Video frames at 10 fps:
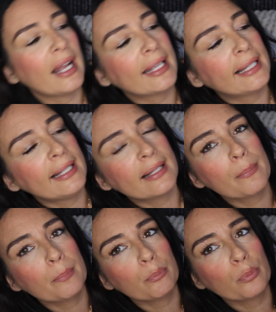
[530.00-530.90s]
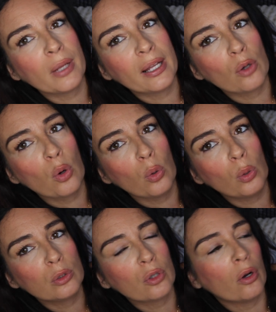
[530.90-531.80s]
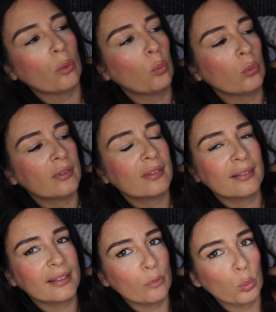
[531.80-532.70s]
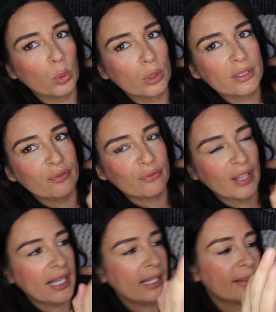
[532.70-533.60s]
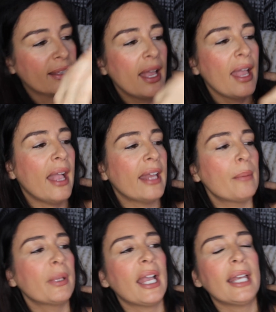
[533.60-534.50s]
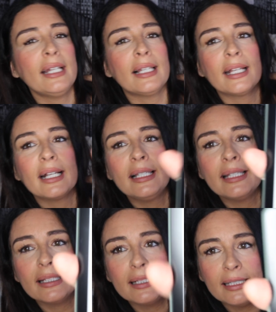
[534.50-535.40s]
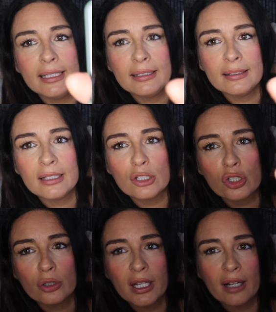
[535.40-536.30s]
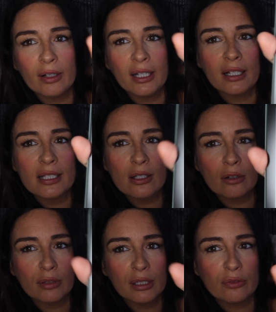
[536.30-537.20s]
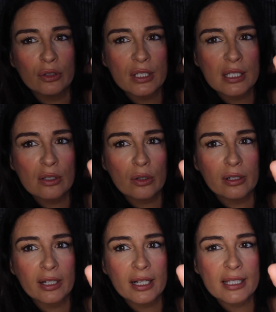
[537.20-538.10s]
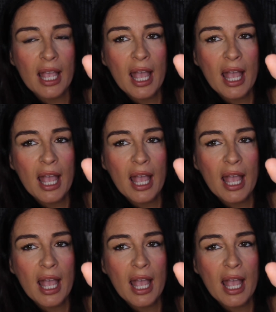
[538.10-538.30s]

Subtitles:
click and hold on the word faith, and I'm getting like a literally dictionary. It's not really focusing, sorry guys.